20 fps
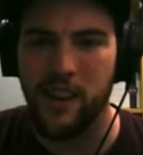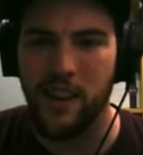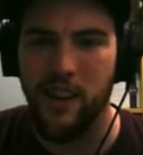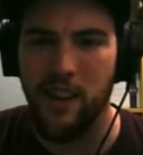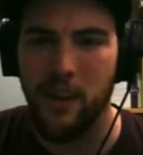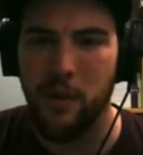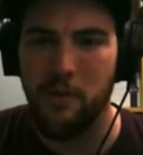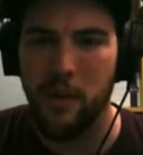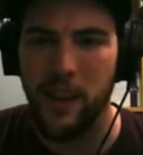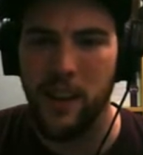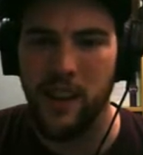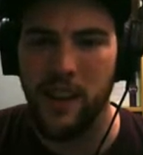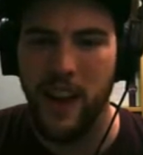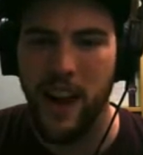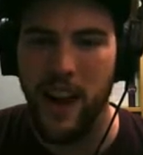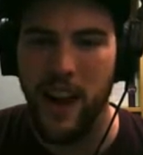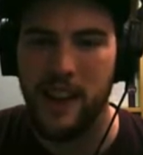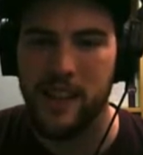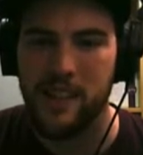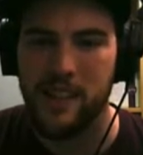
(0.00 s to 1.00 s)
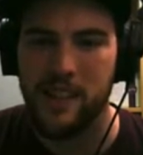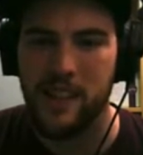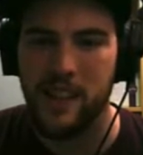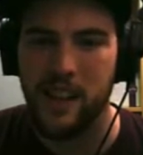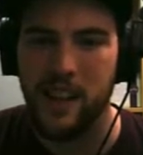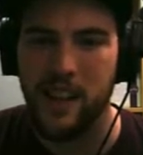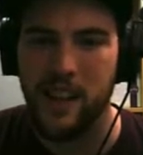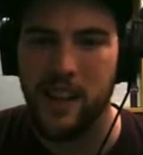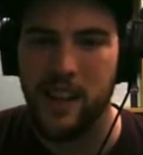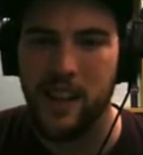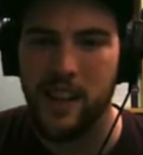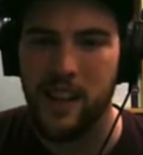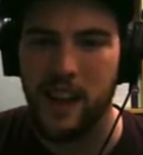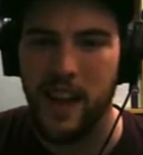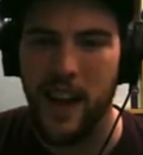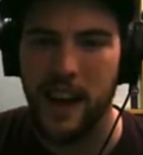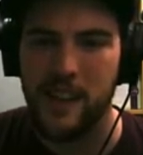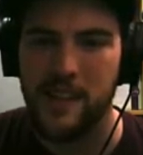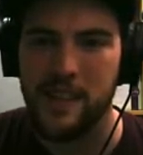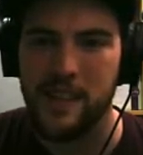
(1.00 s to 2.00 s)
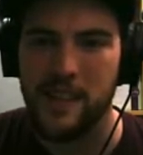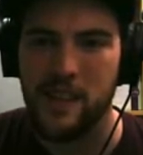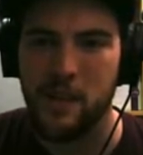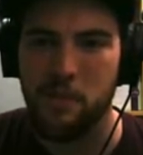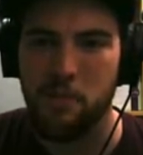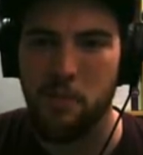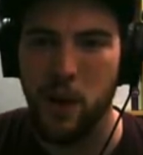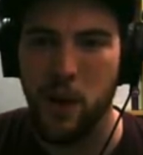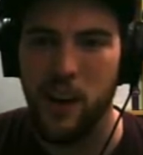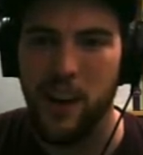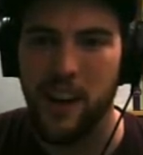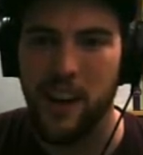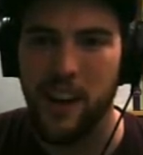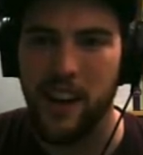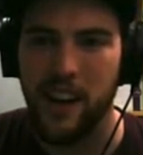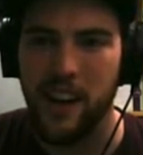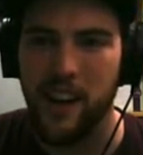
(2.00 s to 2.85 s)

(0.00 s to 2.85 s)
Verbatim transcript: on my last last spawning